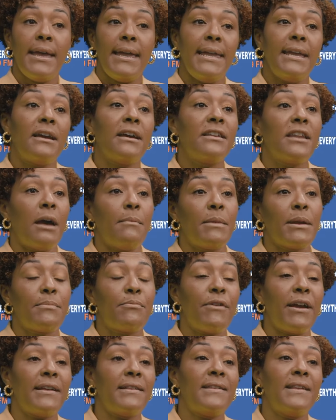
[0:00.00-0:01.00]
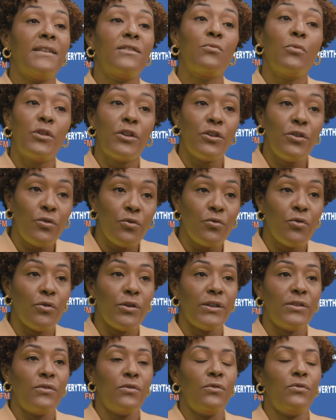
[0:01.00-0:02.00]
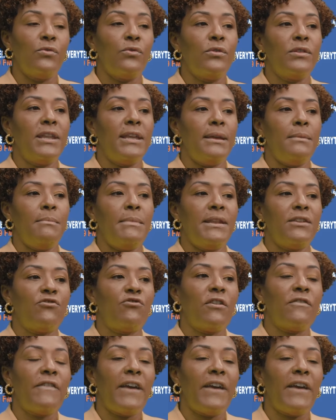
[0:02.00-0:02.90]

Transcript: economic prices, what are you going to do? The Ministry of